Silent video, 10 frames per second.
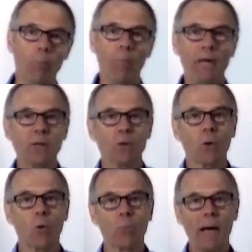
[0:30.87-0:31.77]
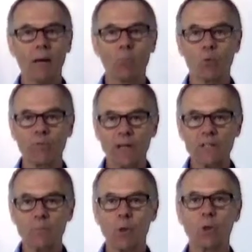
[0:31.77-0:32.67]
make your lower back more
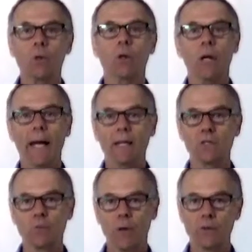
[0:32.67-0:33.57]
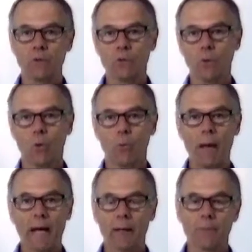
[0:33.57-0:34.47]
flexible and strengthen your lower
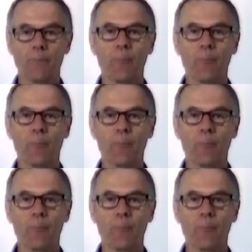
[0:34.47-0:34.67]
back.